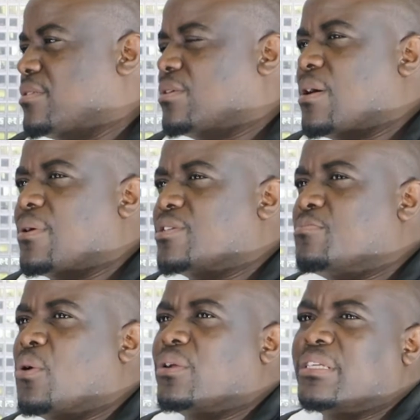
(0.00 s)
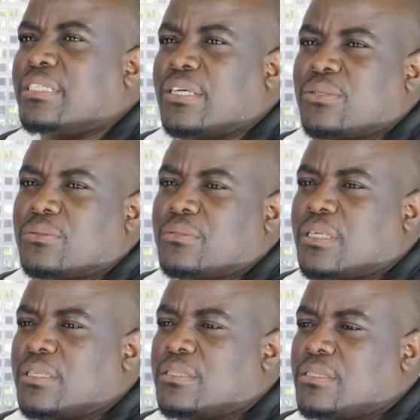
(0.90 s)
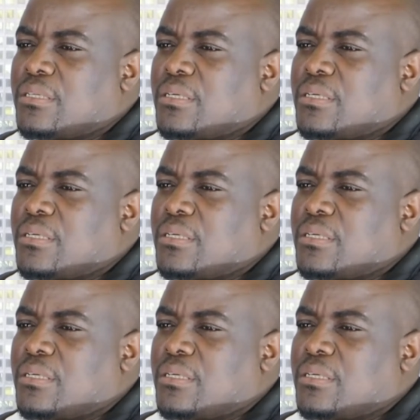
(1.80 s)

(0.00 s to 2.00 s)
You know, I was born in the rurals.